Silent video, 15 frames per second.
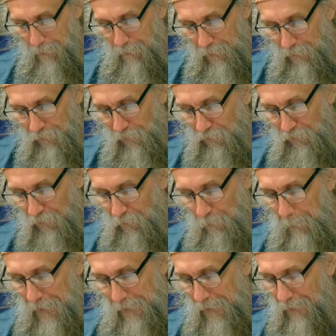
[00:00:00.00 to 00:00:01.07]
This isn't
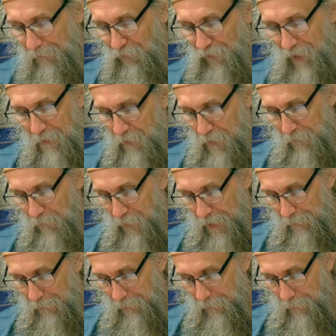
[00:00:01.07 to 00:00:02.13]
speaking of saving
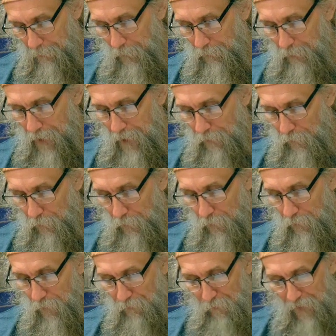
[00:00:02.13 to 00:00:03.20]
faith, but rather
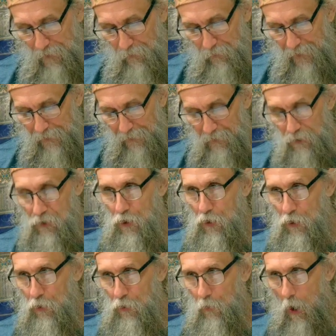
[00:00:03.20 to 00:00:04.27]
the faith that can
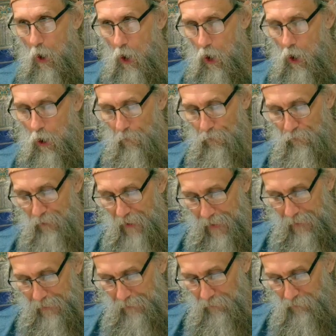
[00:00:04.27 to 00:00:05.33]
do all
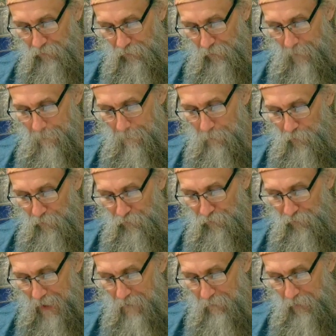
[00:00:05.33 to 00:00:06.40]
things. This
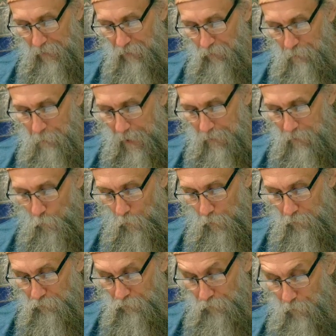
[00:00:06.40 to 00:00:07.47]
is evidenced by the
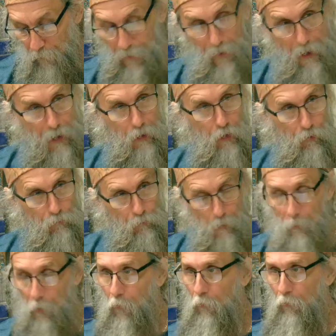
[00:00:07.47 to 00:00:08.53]
word so that I could
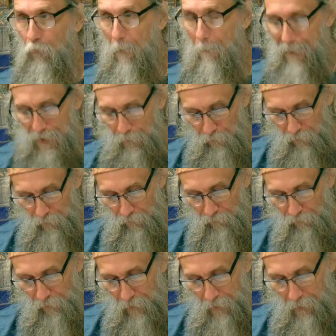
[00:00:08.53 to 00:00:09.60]
remove
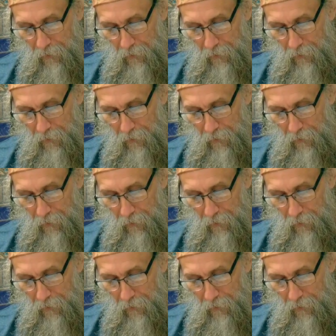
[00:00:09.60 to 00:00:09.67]
mountains.